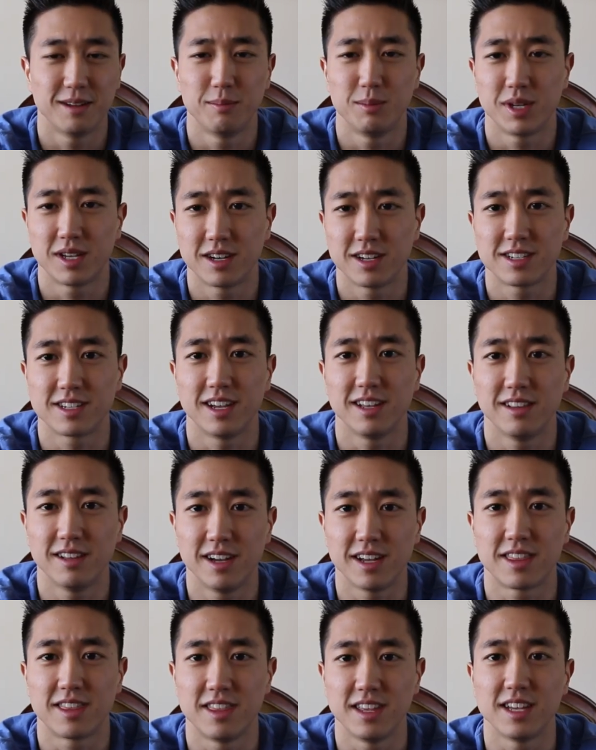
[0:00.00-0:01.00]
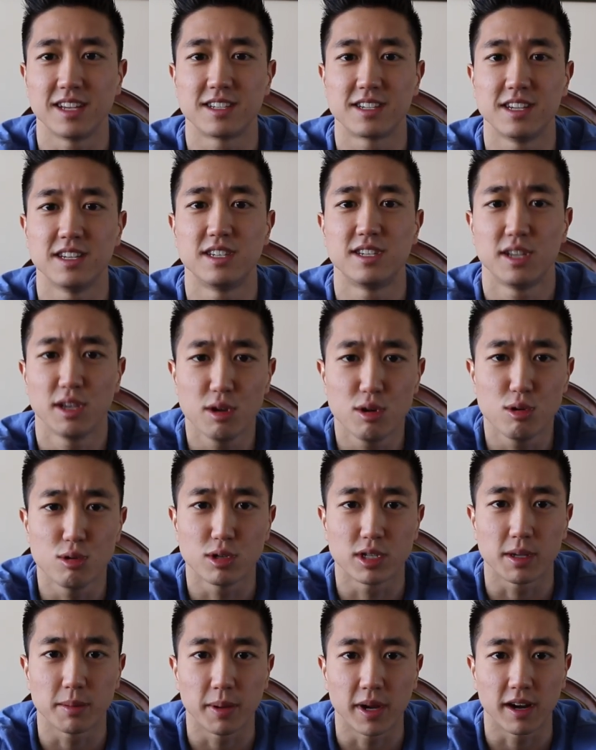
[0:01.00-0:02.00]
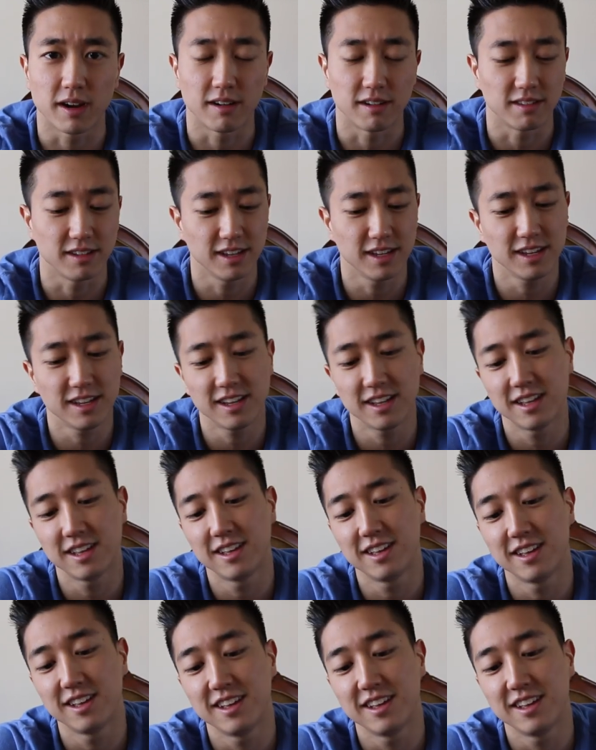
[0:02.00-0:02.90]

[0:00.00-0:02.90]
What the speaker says: Because I like things in twos, apparently.